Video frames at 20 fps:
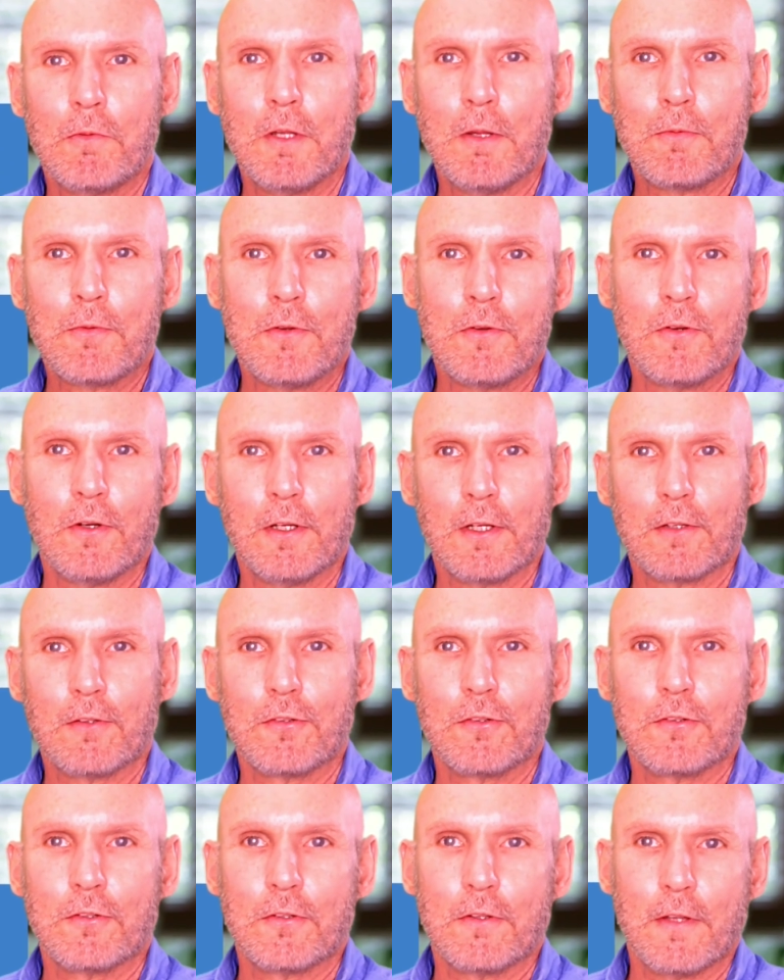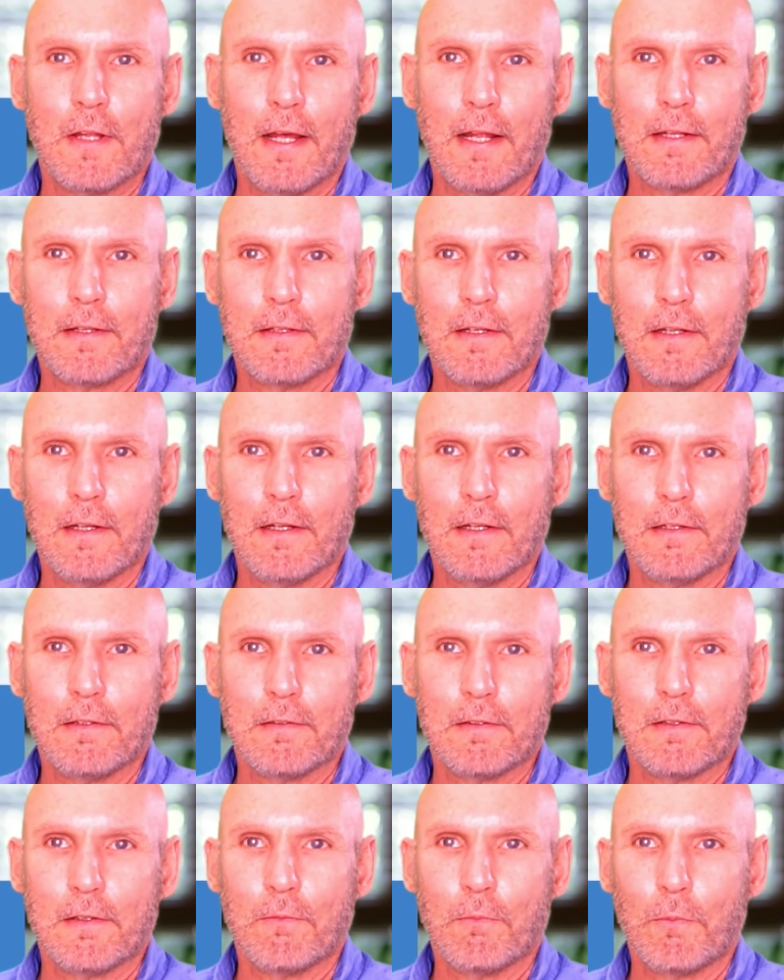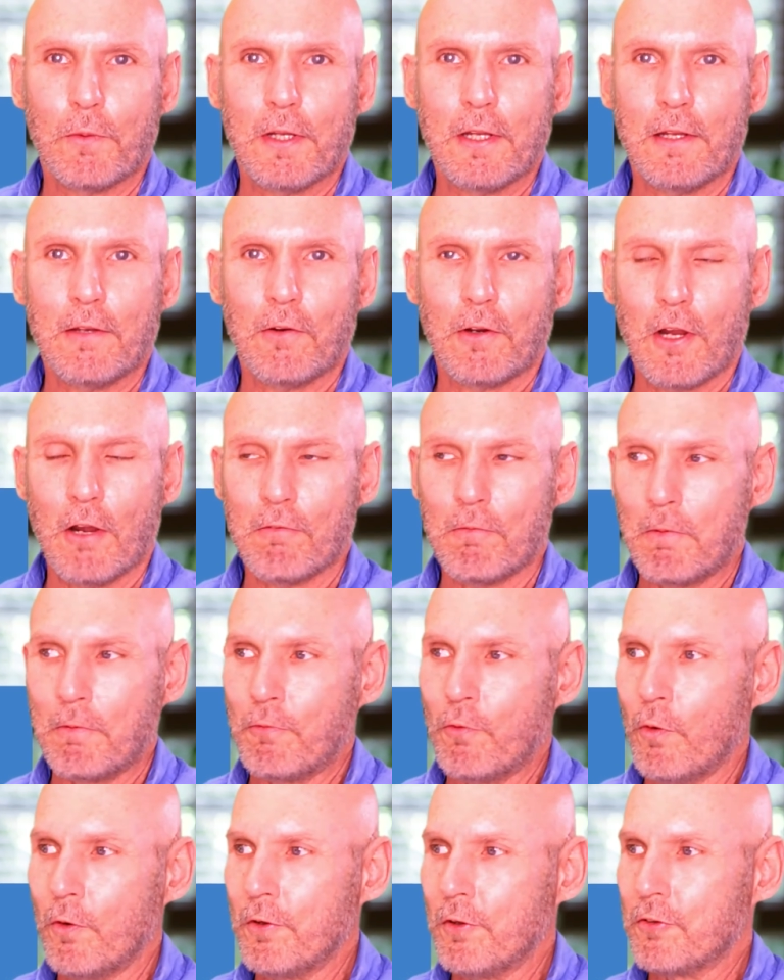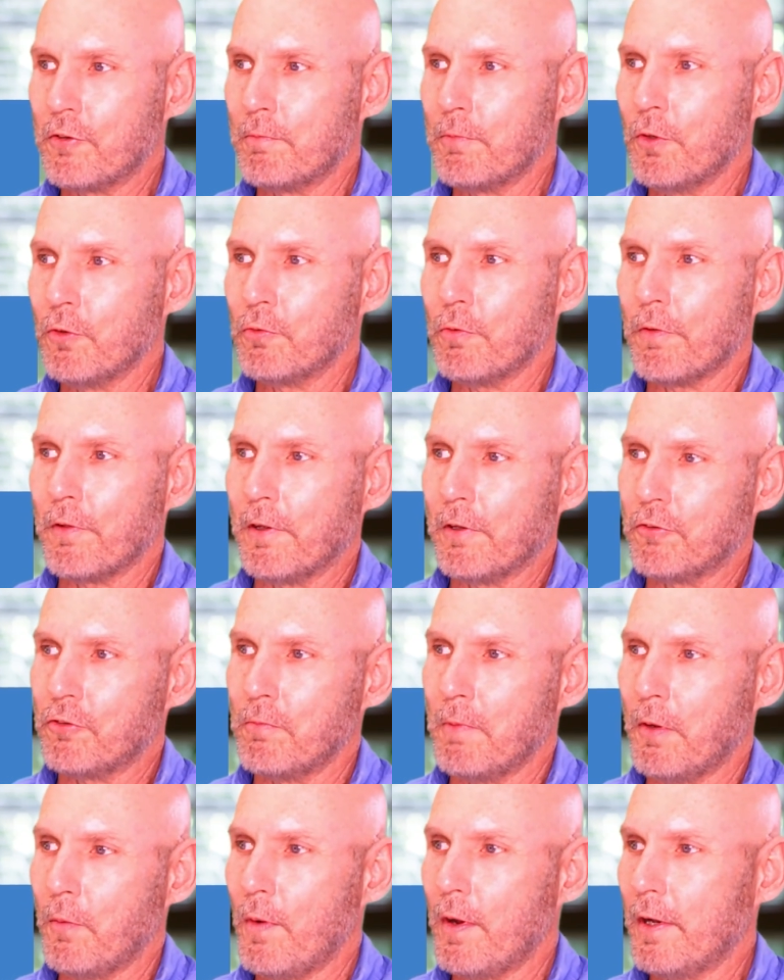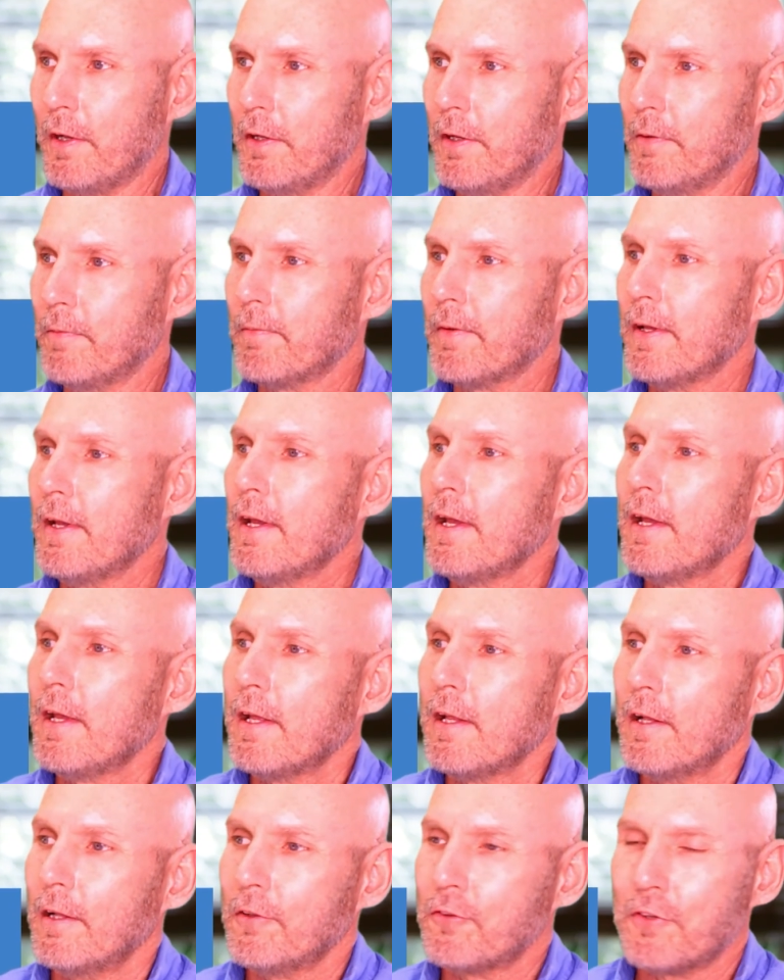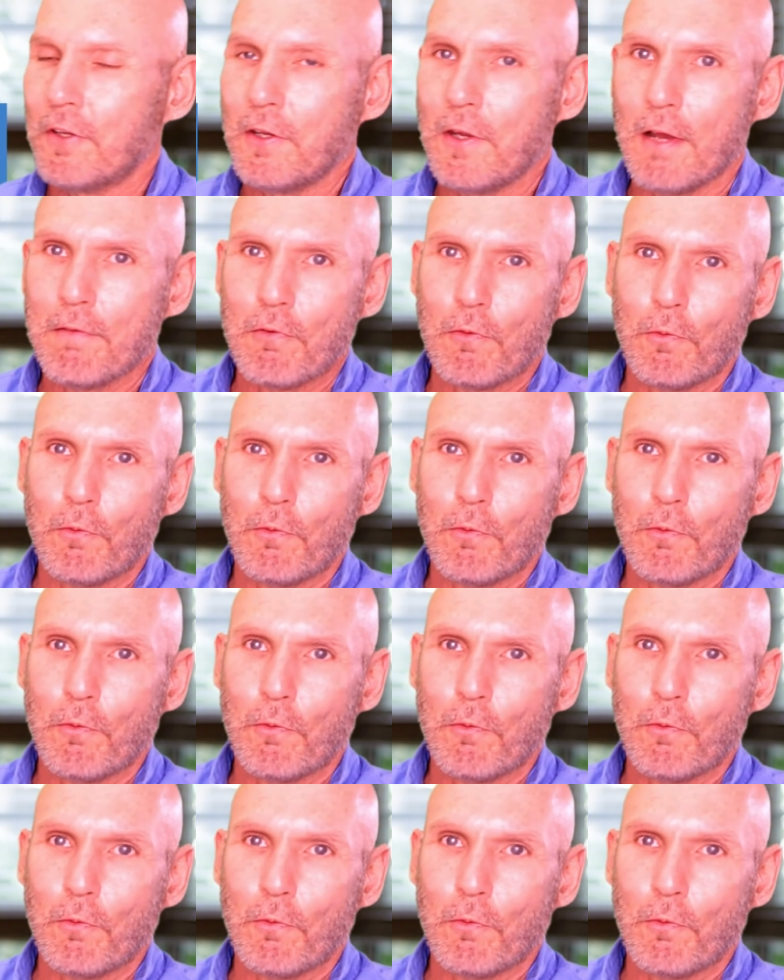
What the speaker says: tips and tricks that we didn't cover before, just some useful things you may want to know. Let's say you have a